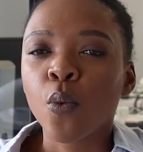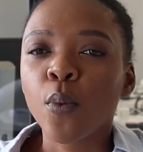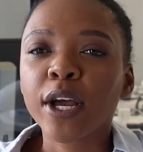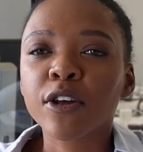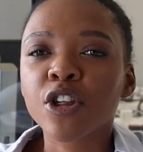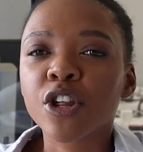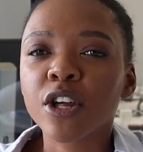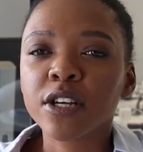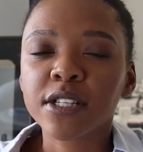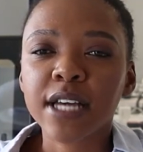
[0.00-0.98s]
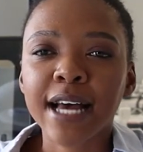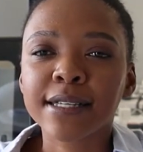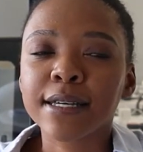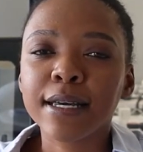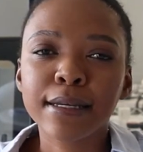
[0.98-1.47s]
We could just
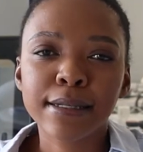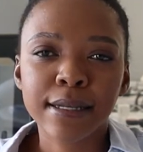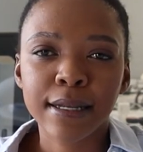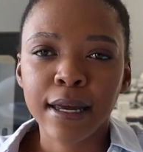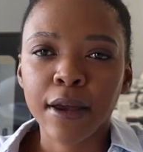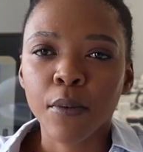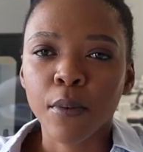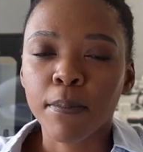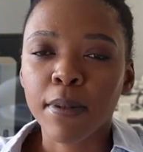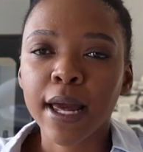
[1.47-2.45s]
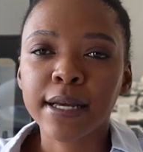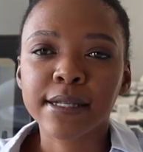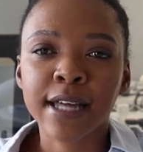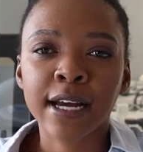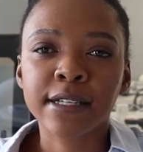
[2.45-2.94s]
as easily
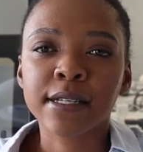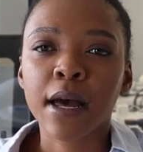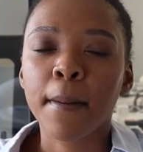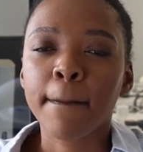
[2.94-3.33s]
replace that